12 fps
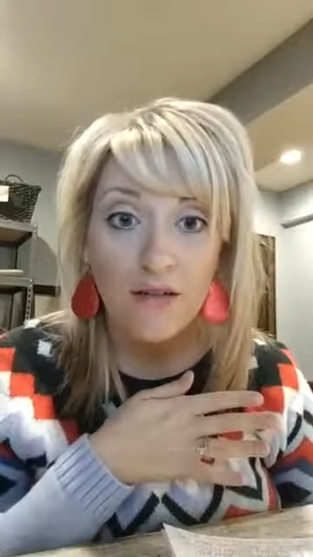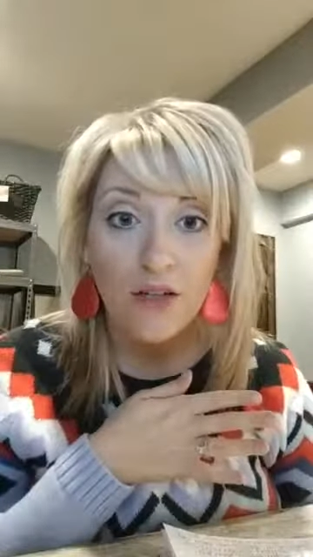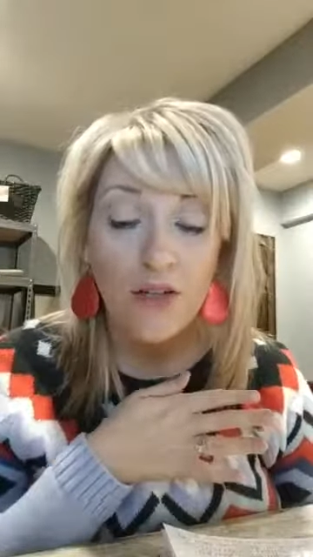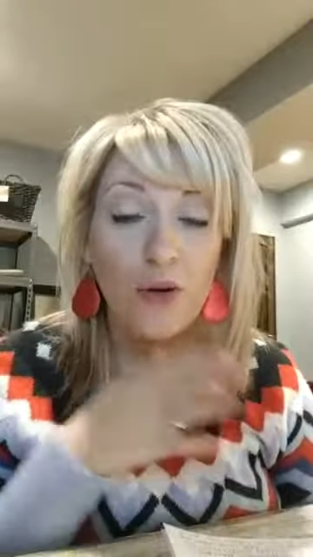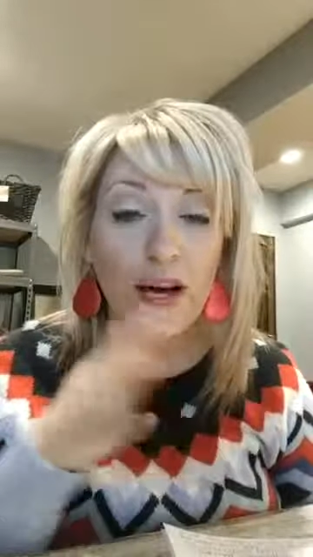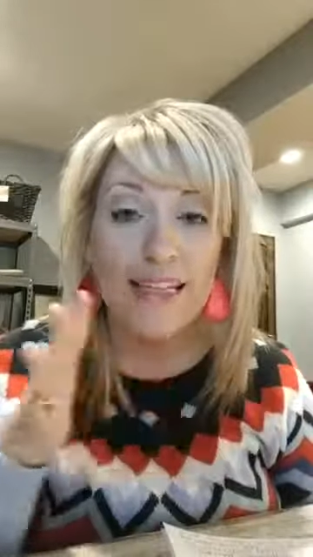
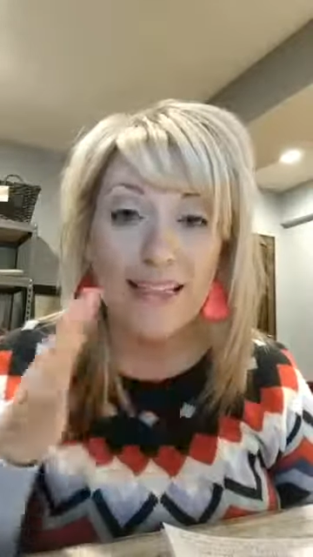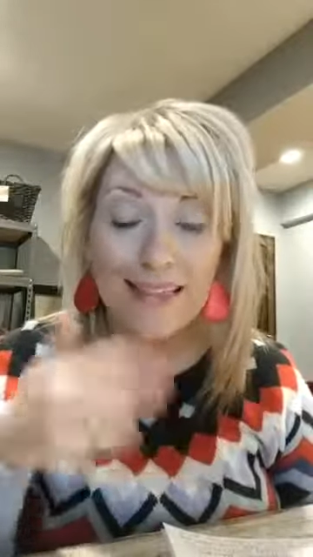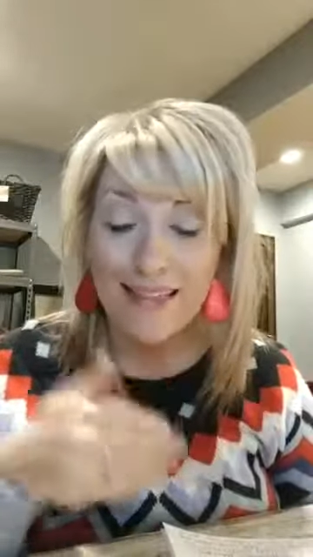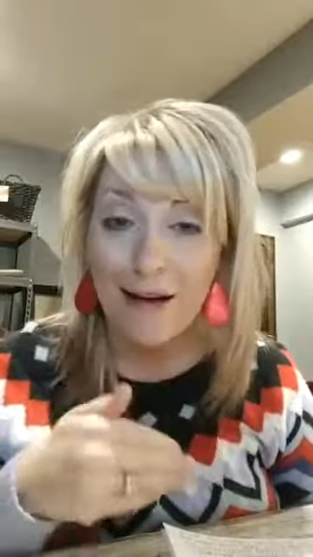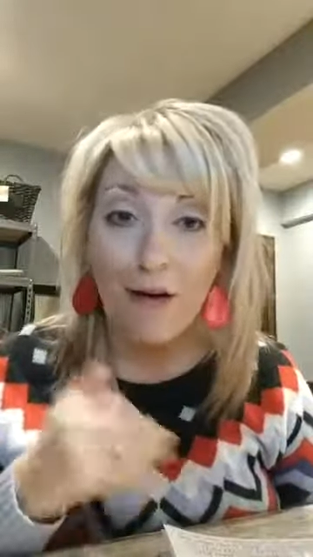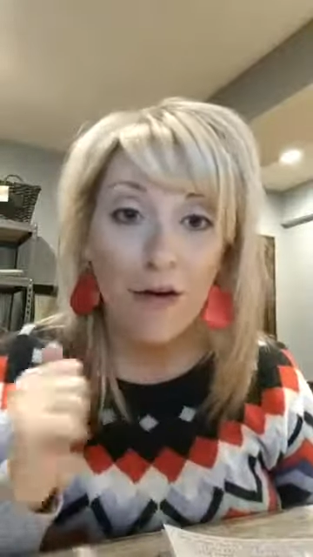who has a
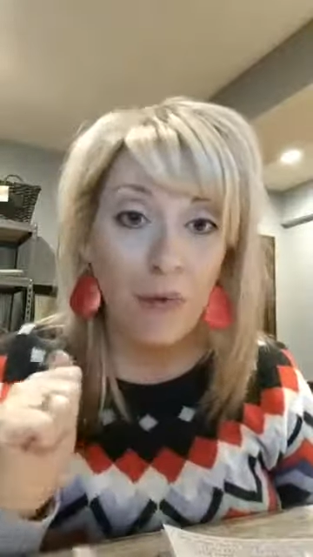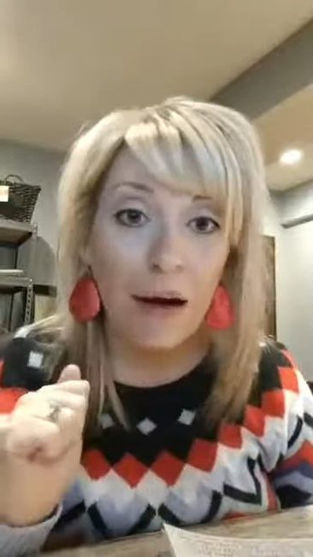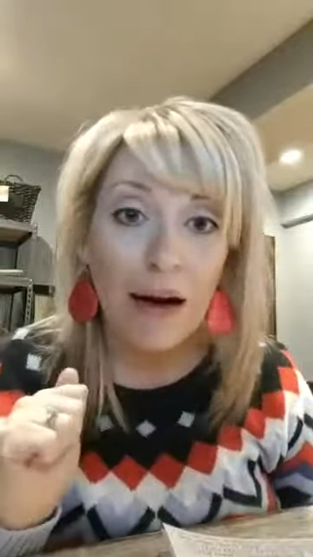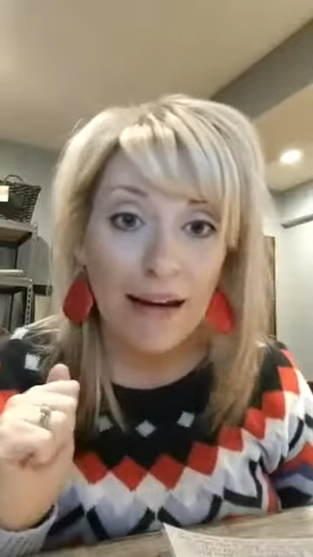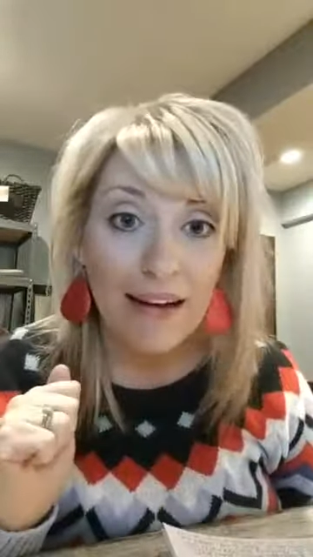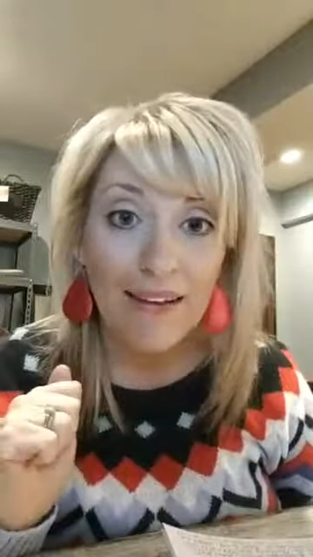sound
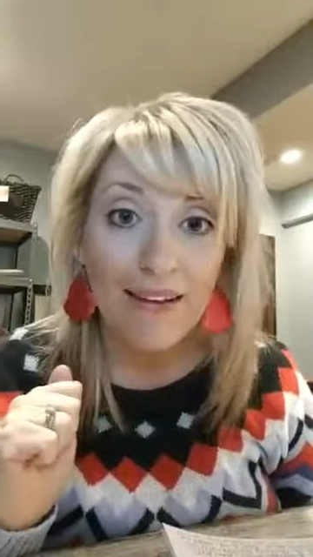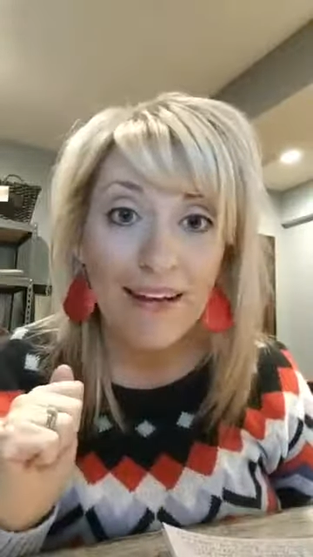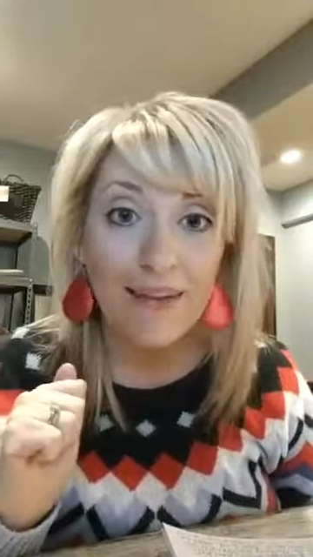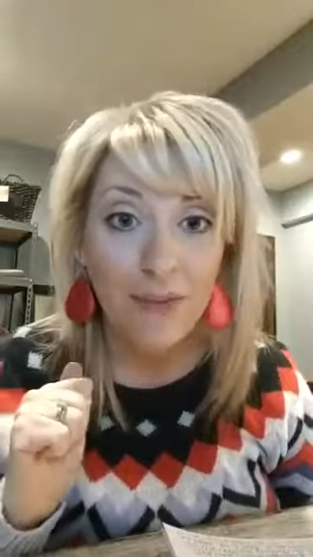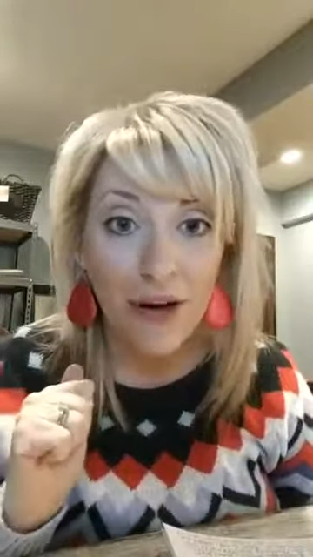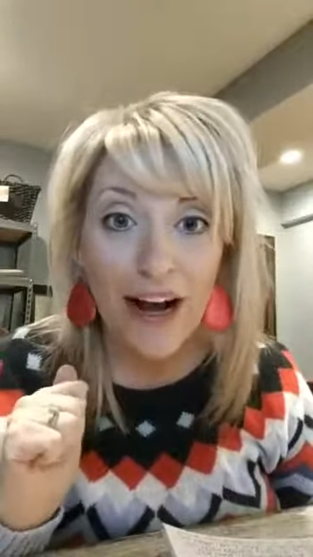mind
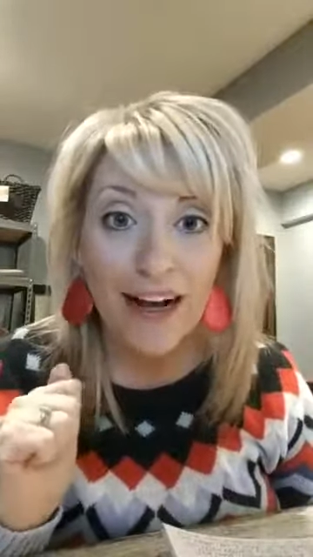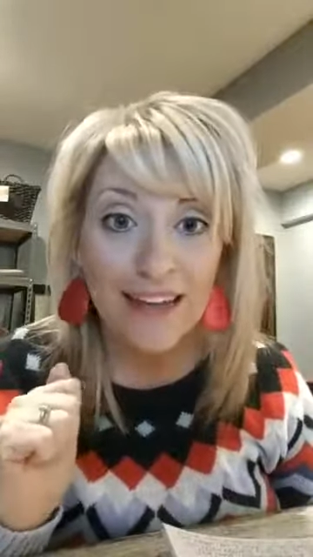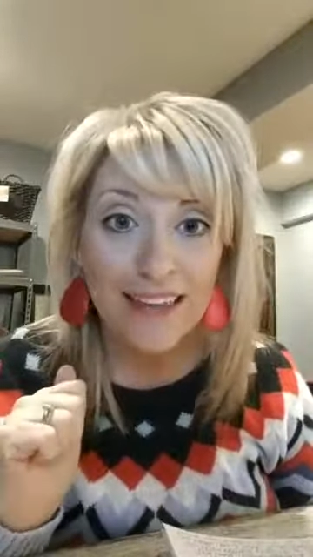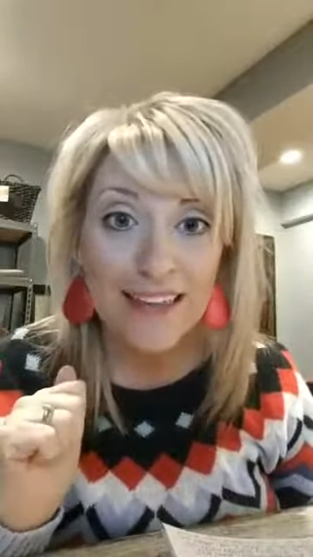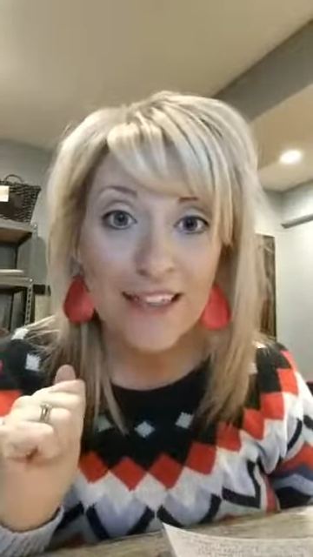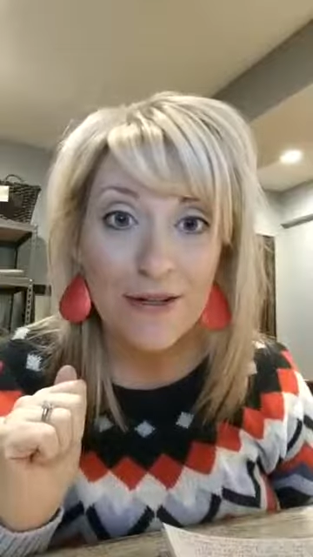and practice